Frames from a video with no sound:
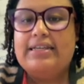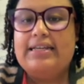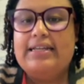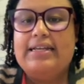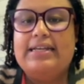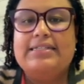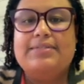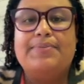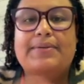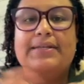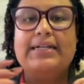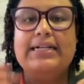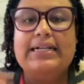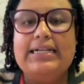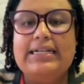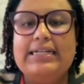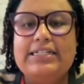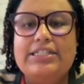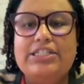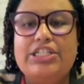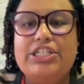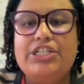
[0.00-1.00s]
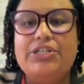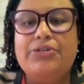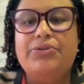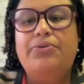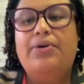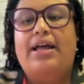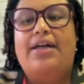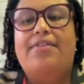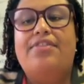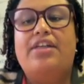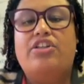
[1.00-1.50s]
it has been clear to
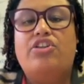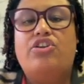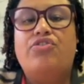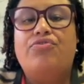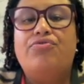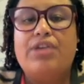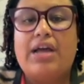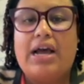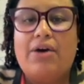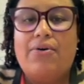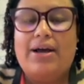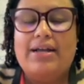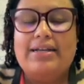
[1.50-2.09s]
you and that you now